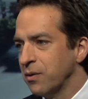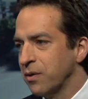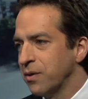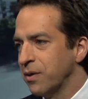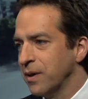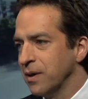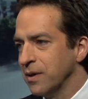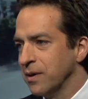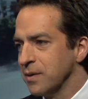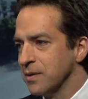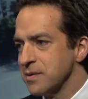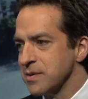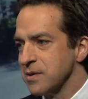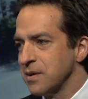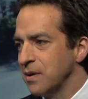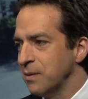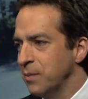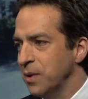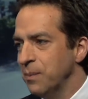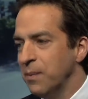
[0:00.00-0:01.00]
things
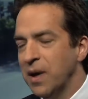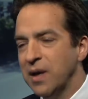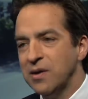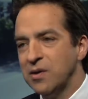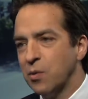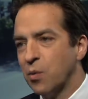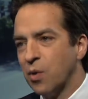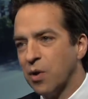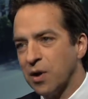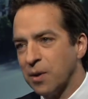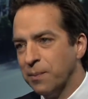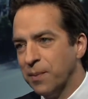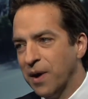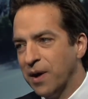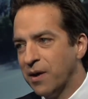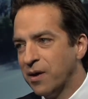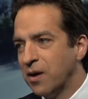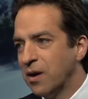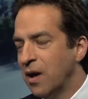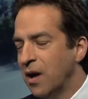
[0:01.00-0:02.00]
can be made to work
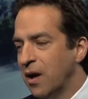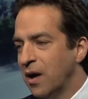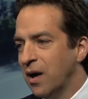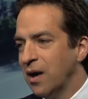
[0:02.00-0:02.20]
better.